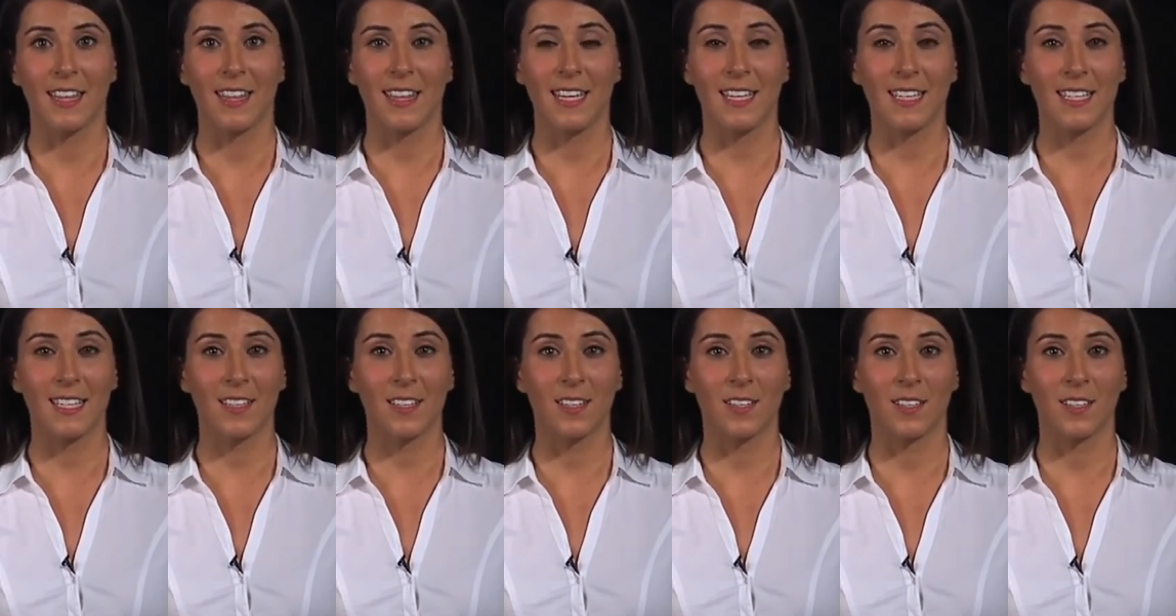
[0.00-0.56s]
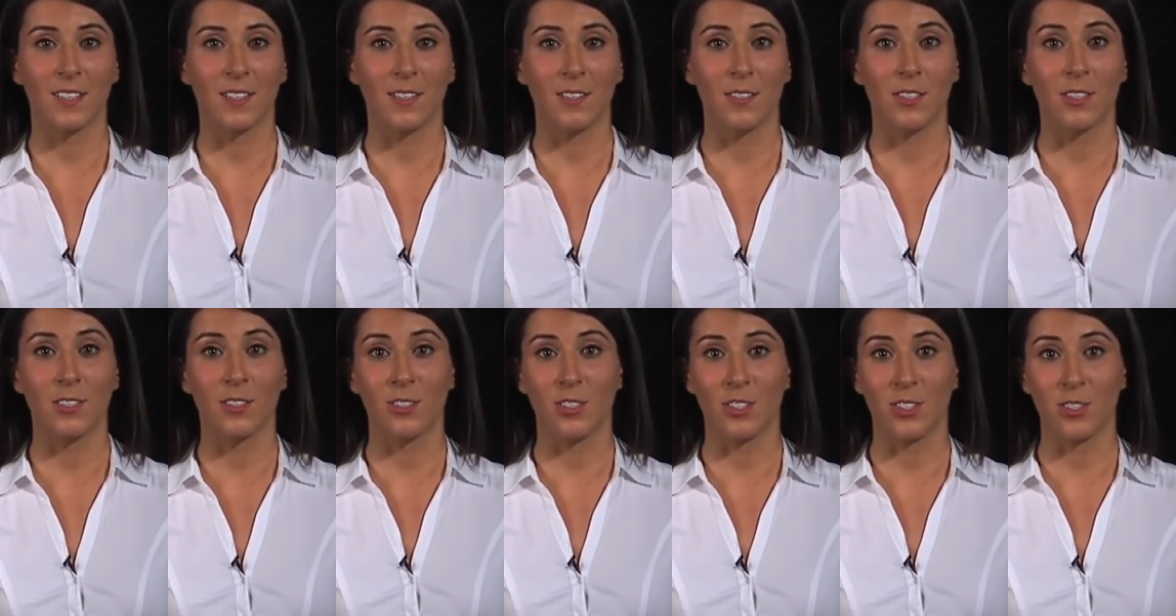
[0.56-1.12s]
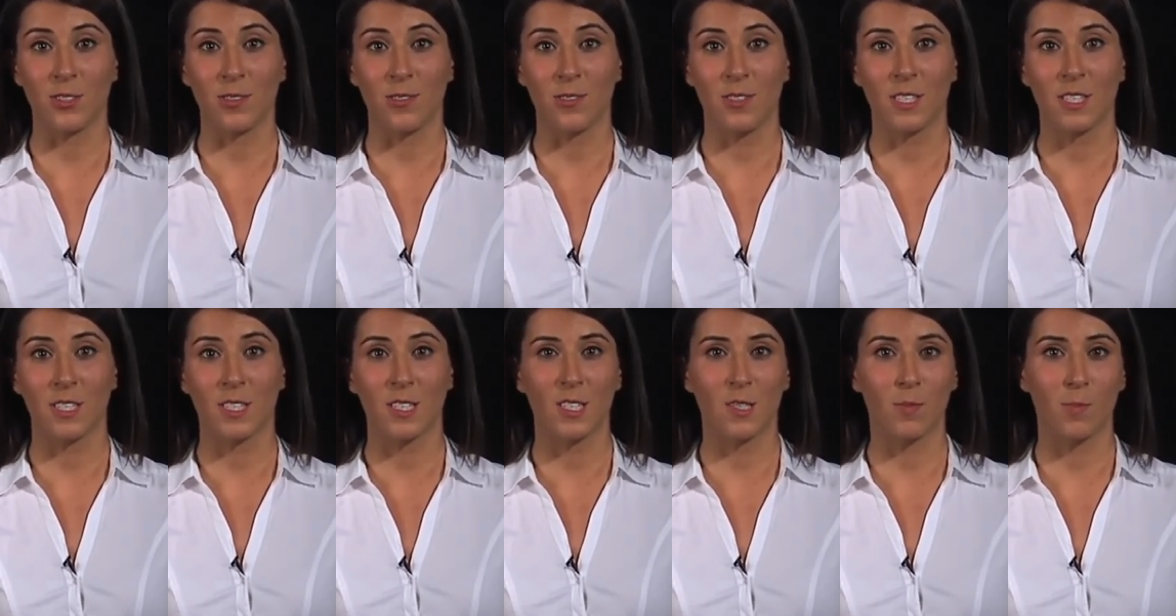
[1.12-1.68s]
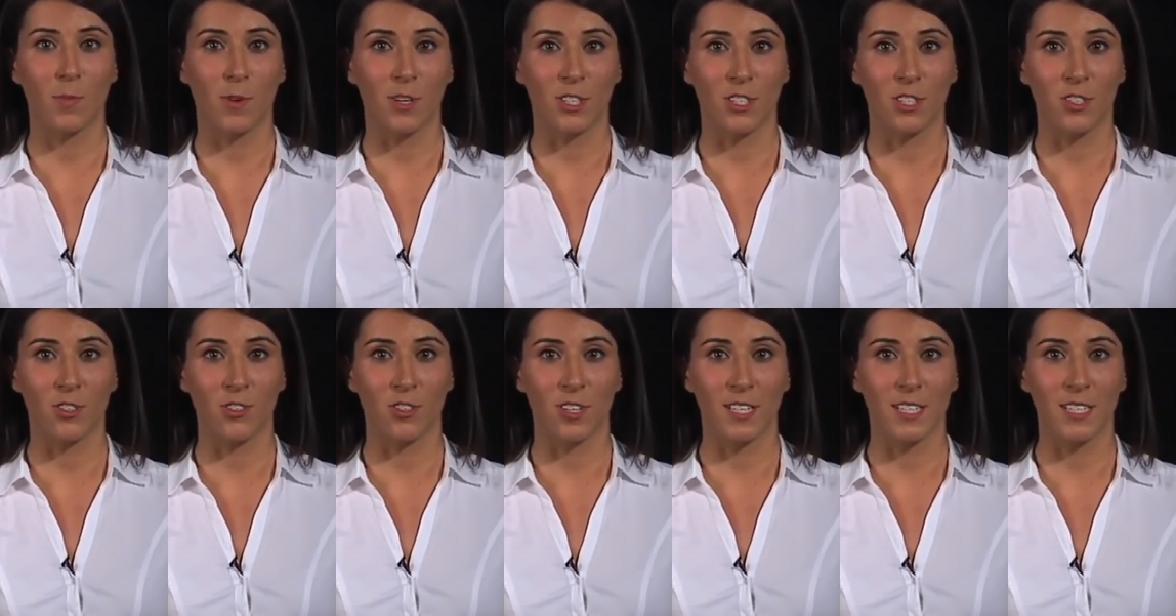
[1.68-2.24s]
These include juice,
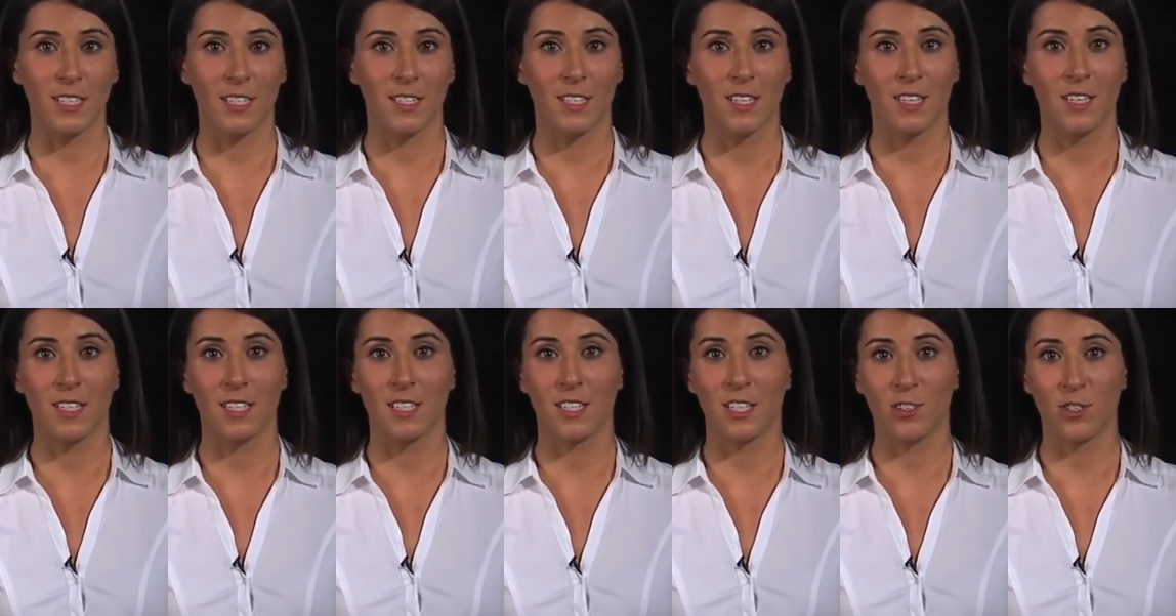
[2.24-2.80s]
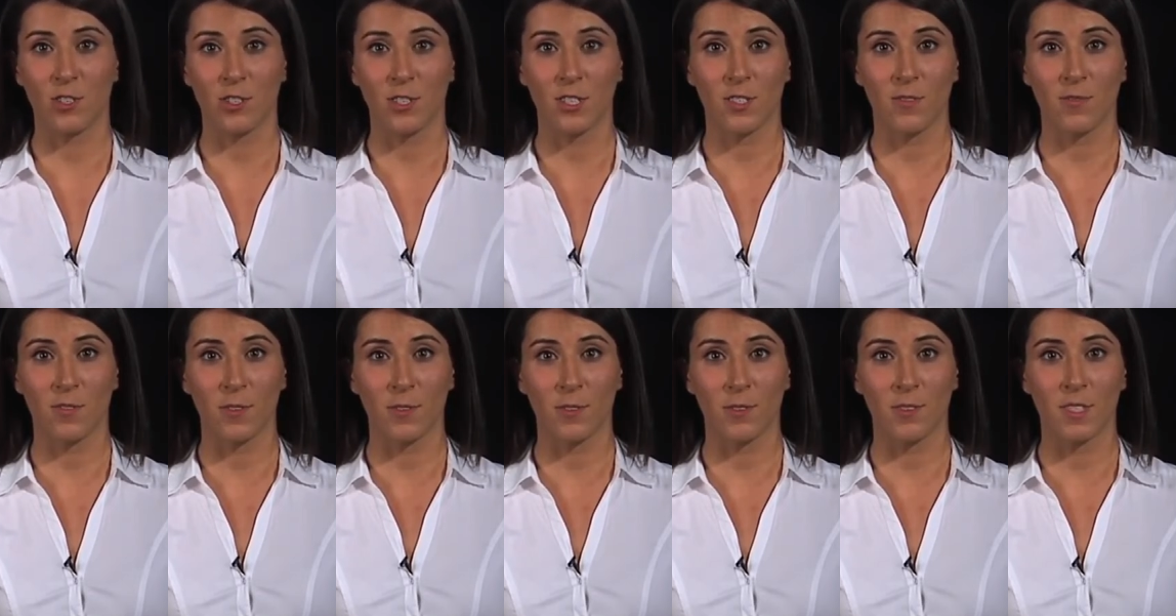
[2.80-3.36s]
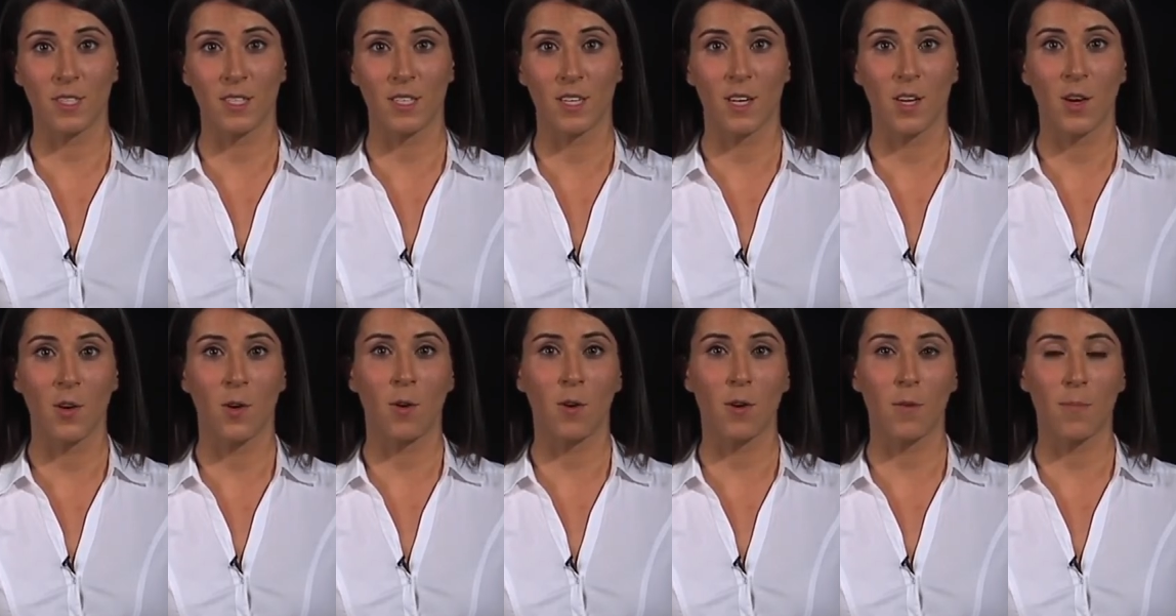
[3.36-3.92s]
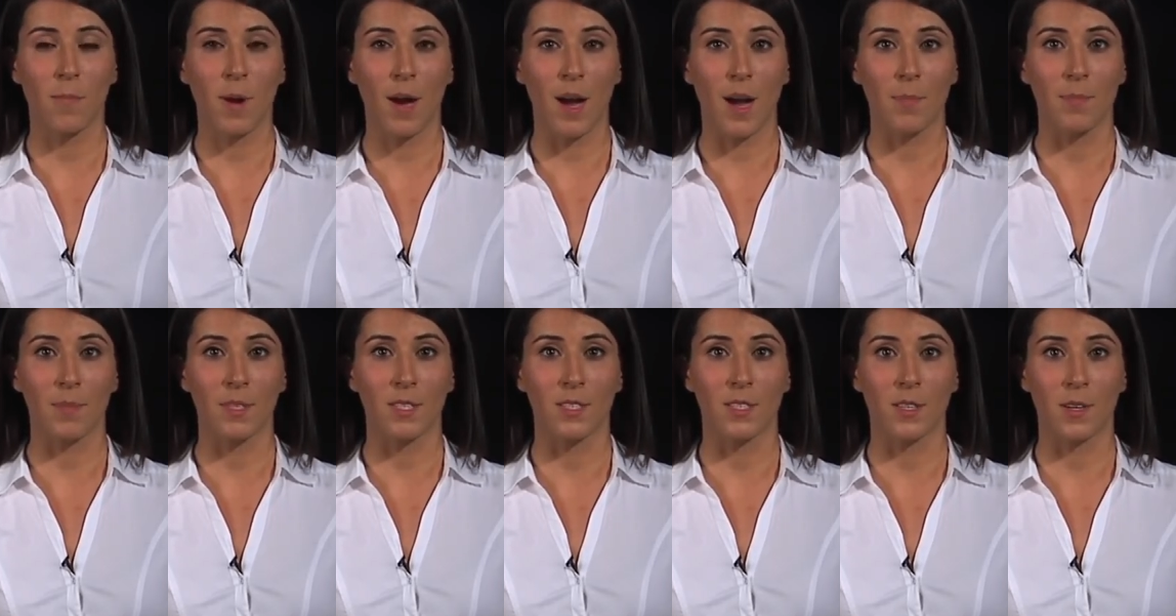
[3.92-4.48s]
sports drinks, citrus fruits, or
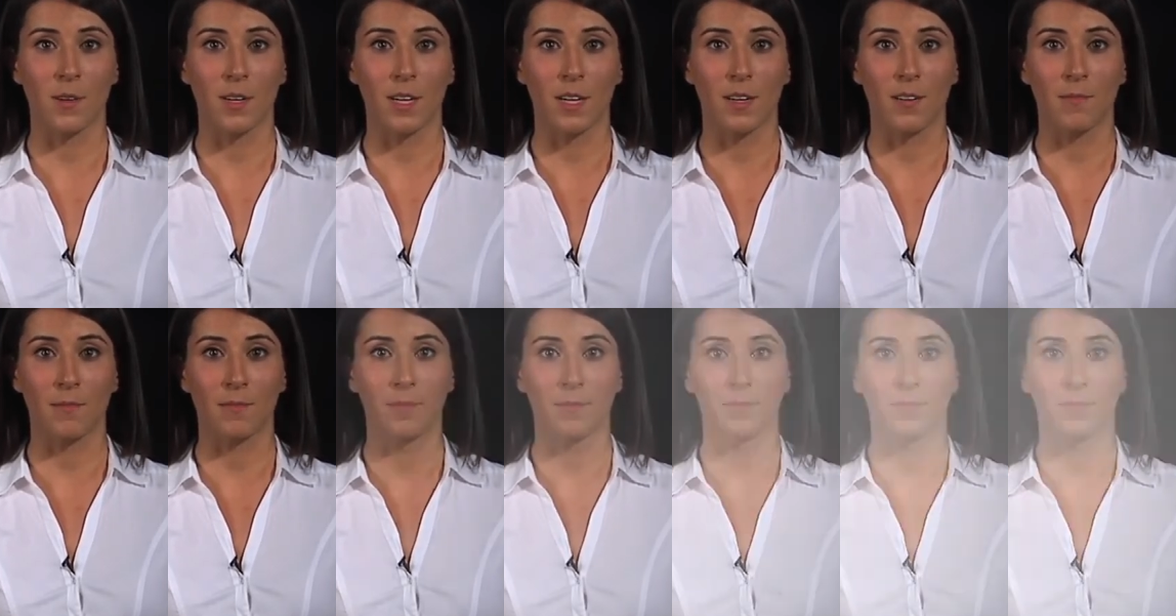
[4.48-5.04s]
pop and soda.